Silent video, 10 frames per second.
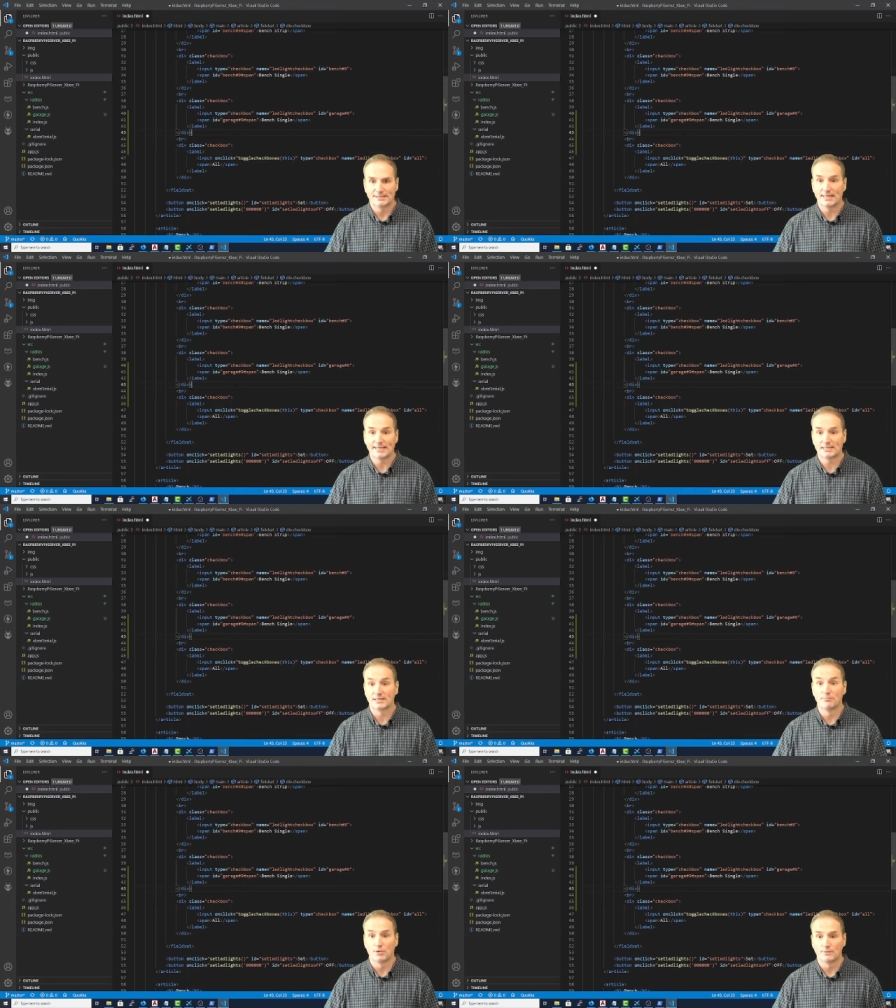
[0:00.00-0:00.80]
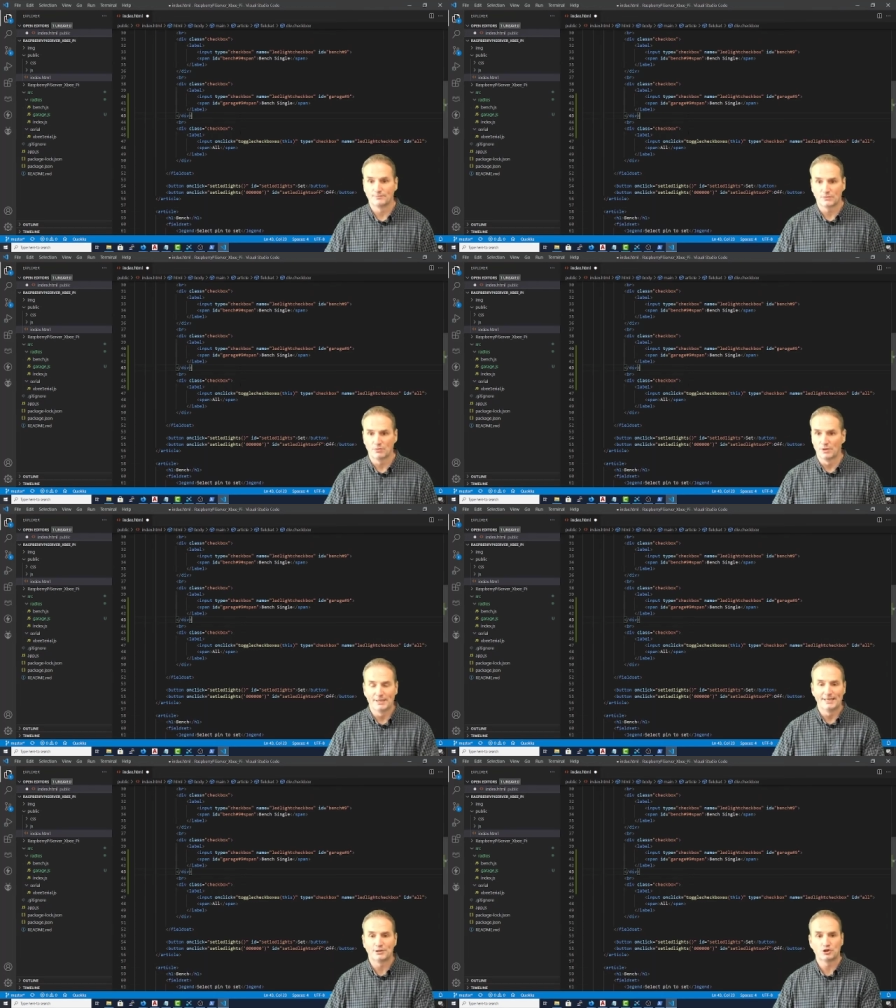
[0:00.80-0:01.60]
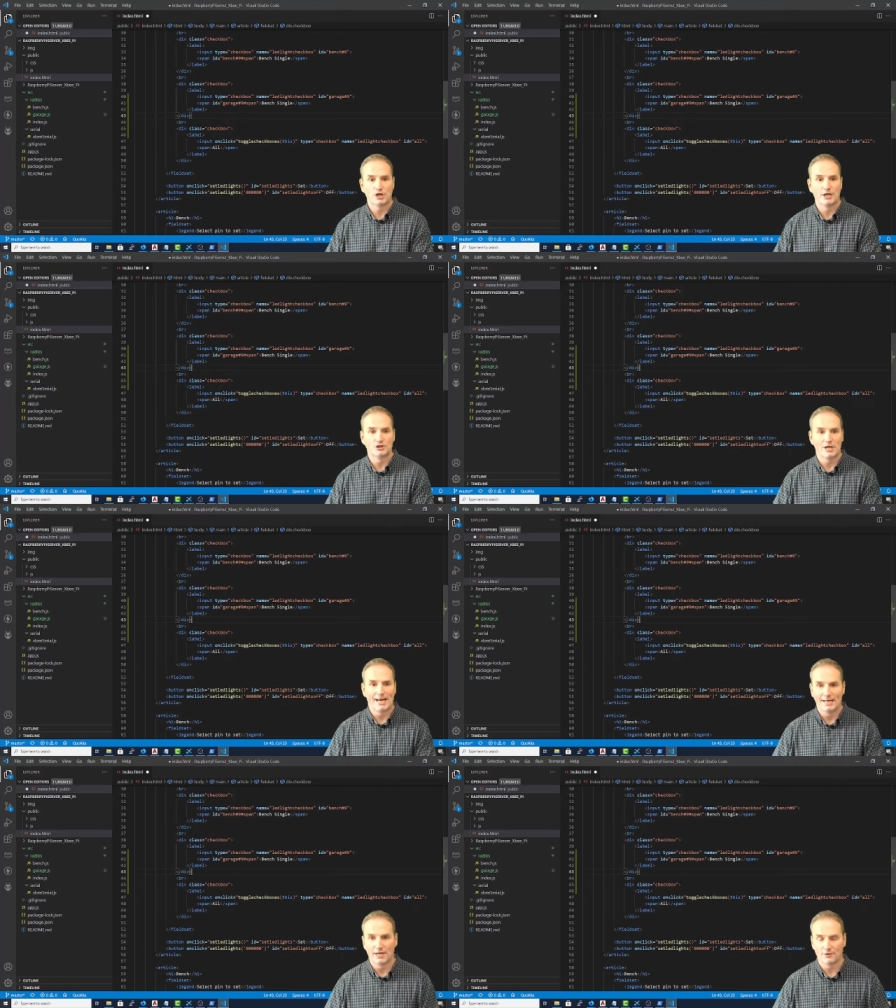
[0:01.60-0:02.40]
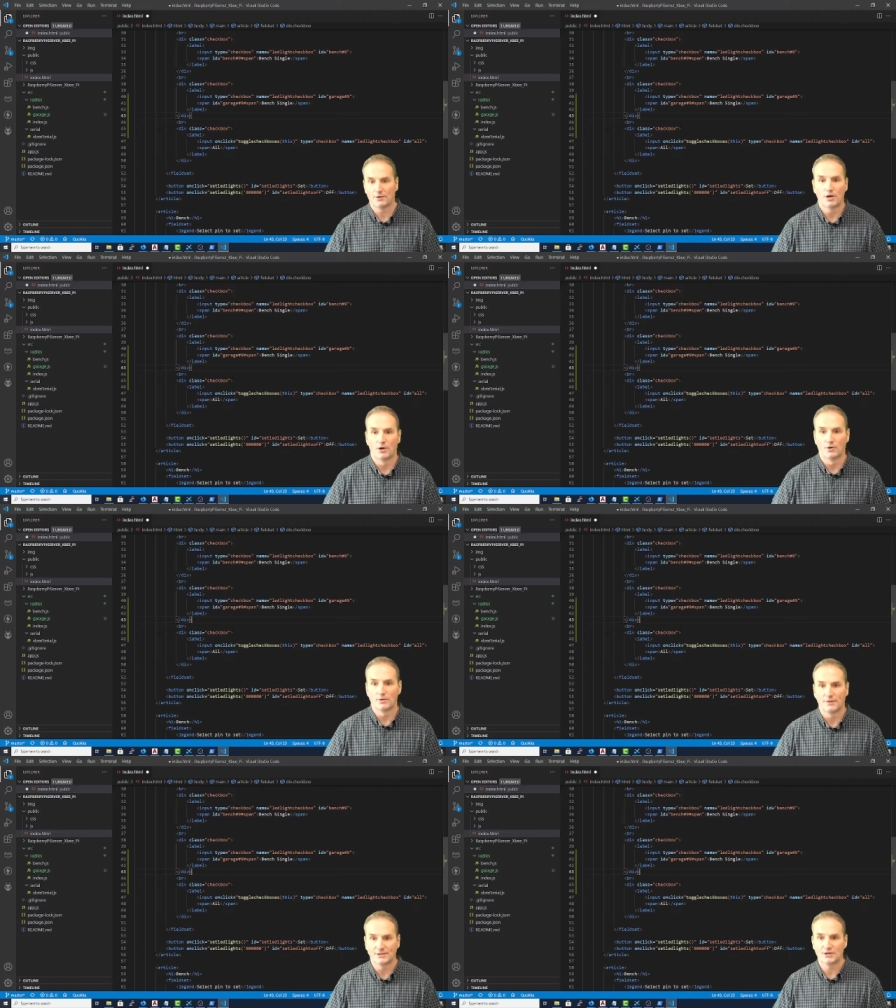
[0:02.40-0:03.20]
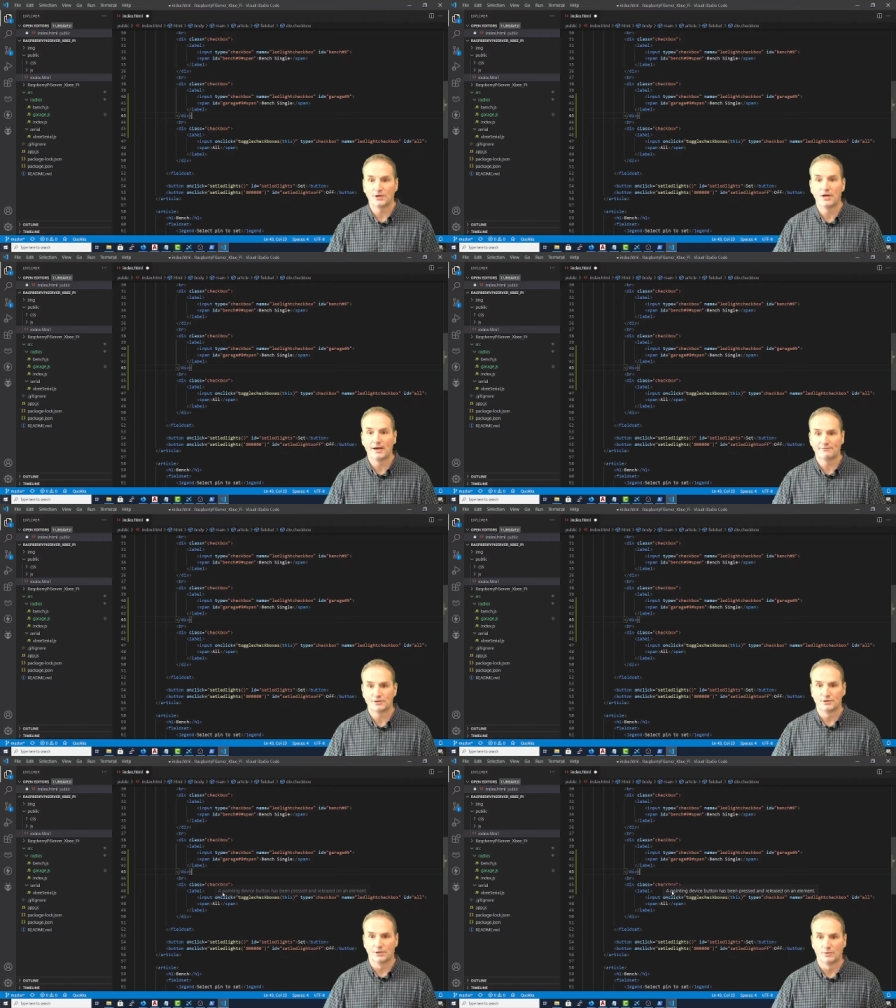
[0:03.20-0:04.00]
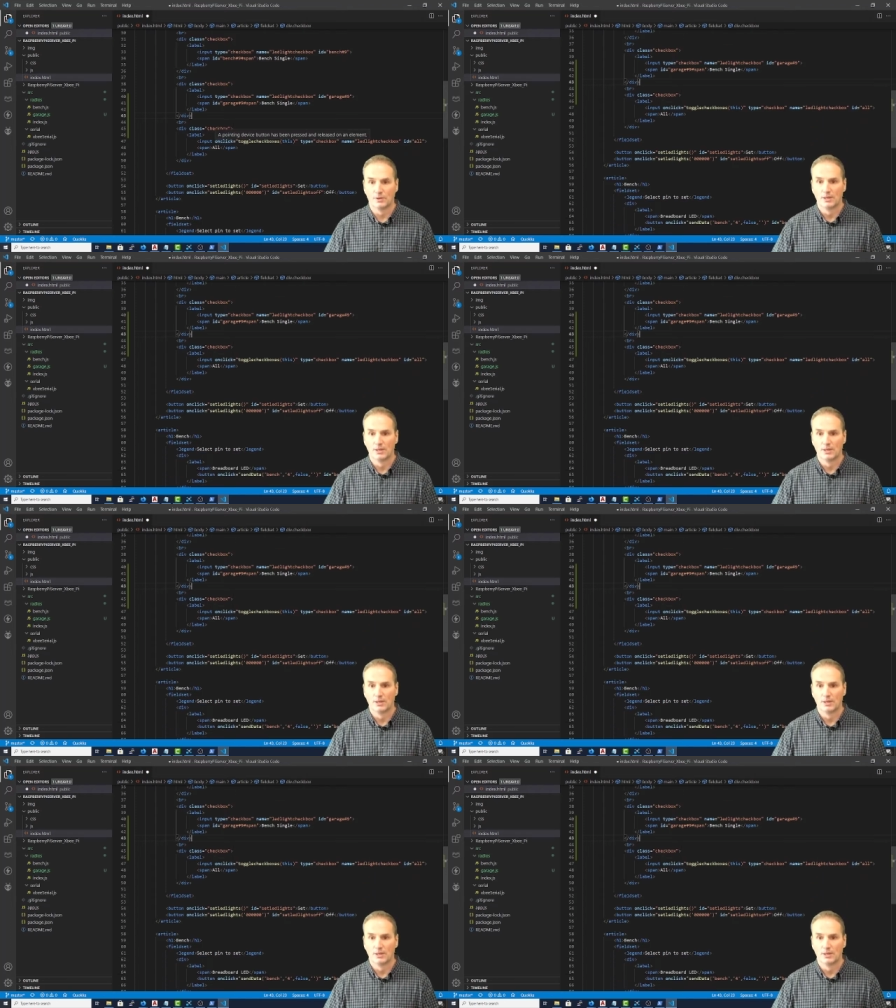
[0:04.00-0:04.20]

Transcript: that simple. You wouldn't need to change any other code. That's all you have to do.